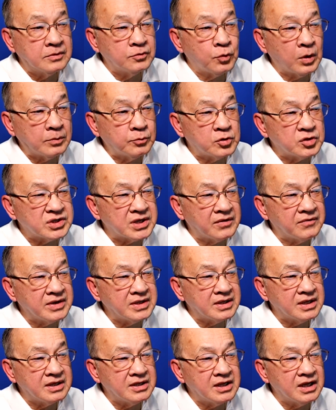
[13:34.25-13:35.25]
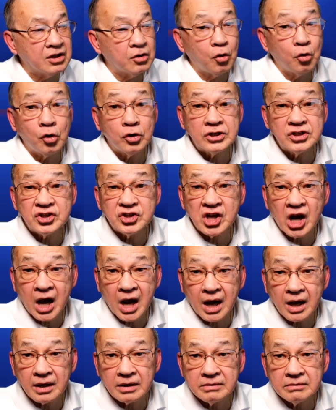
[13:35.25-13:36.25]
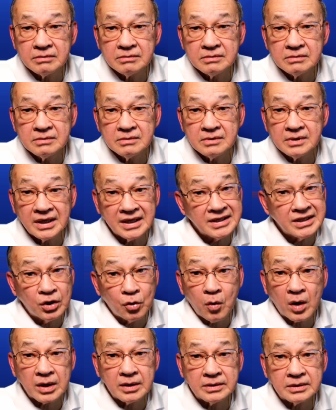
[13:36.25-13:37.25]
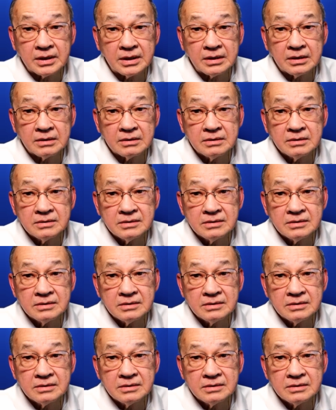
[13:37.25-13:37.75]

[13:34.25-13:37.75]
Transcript: to 17-year-old child in the quarantine.